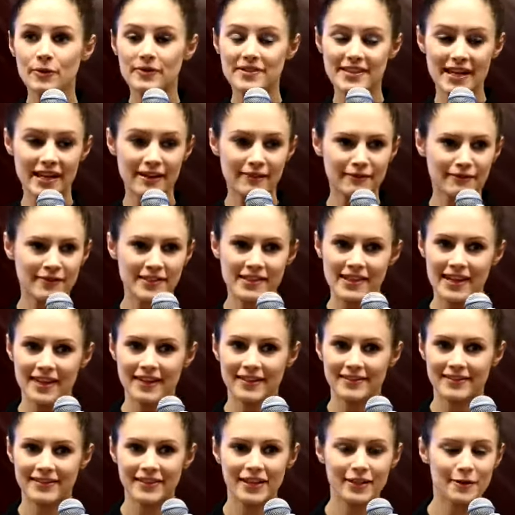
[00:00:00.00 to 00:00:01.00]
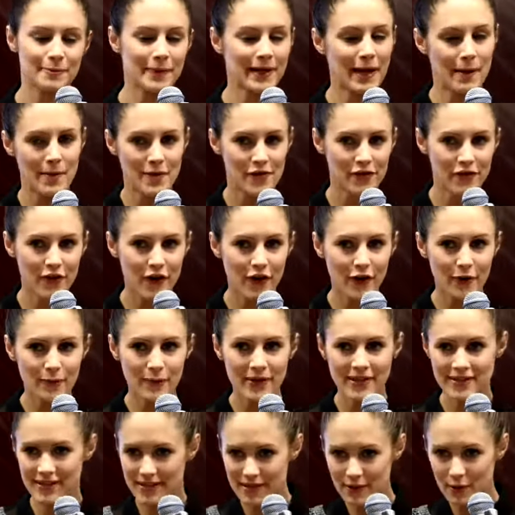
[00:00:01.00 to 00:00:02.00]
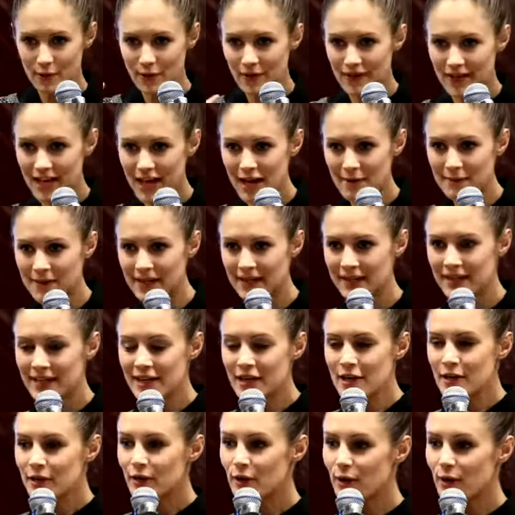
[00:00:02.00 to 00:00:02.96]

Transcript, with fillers: Dan was like, we've got to pick up the phone. Where's this order coming?